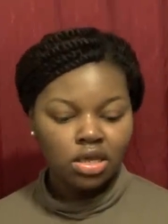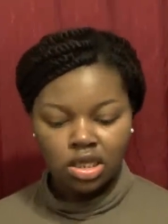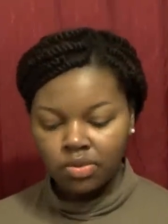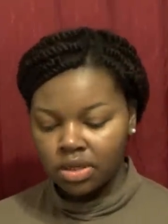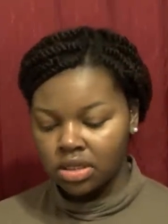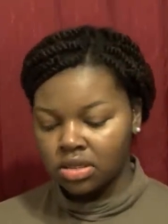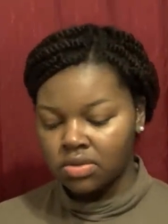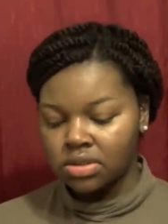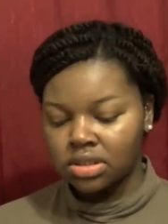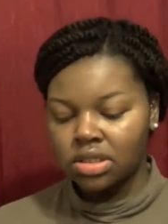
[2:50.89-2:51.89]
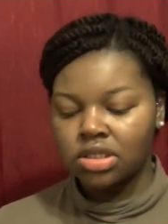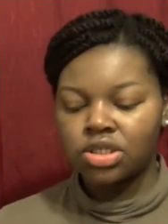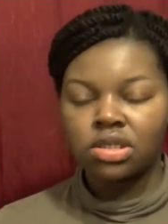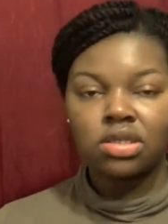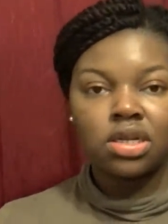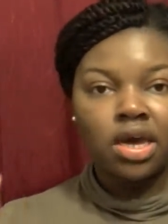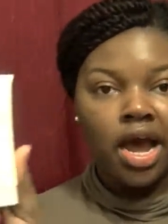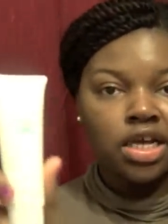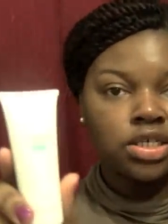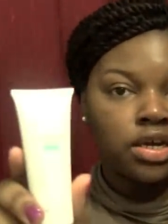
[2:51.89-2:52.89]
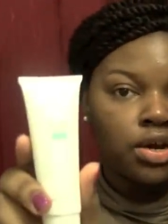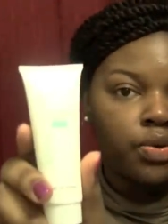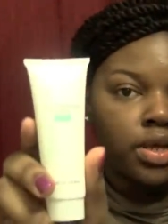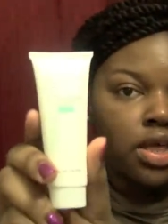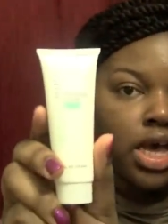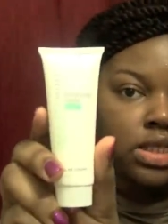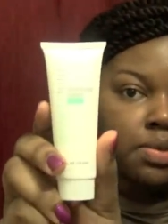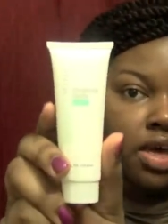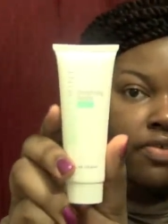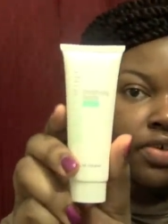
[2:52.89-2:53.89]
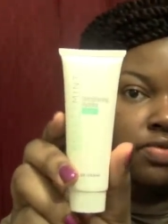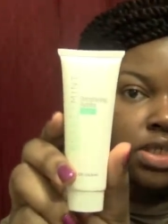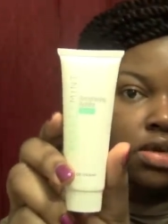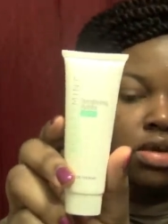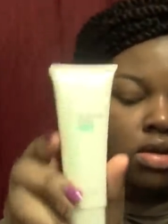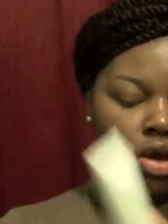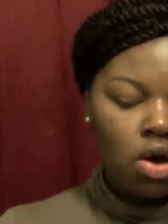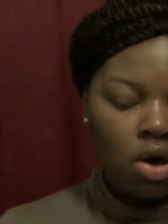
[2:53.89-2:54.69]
you would use the Strengthening Hydrator with SPF 15.